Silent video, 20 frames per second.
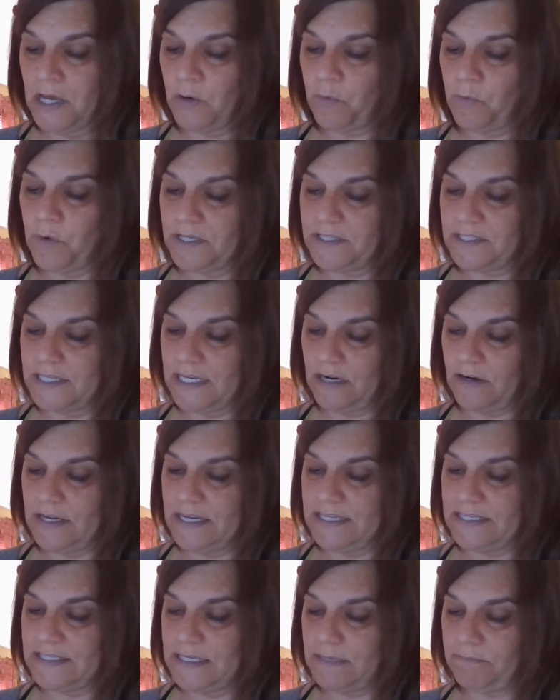Once there,
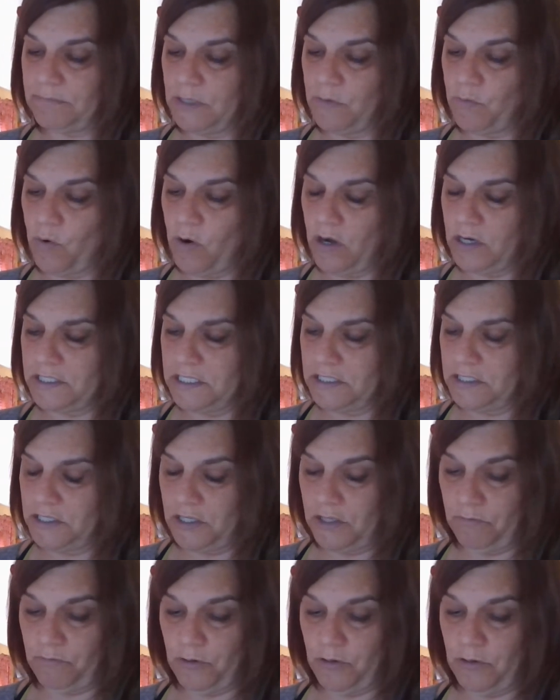he simply walked into
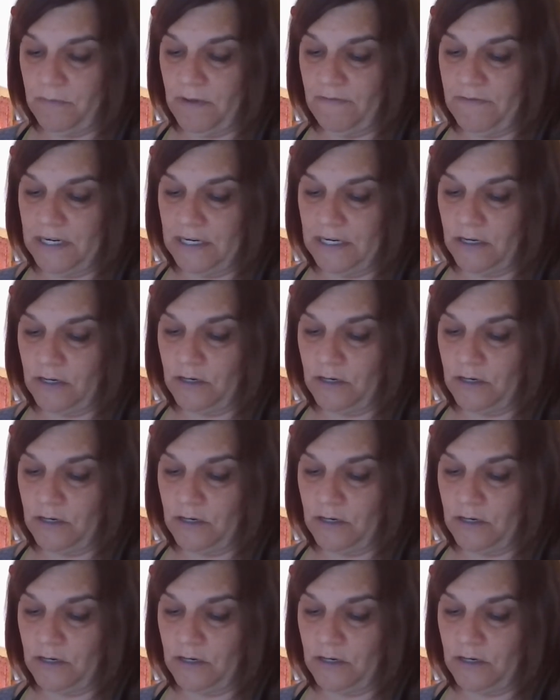the room of an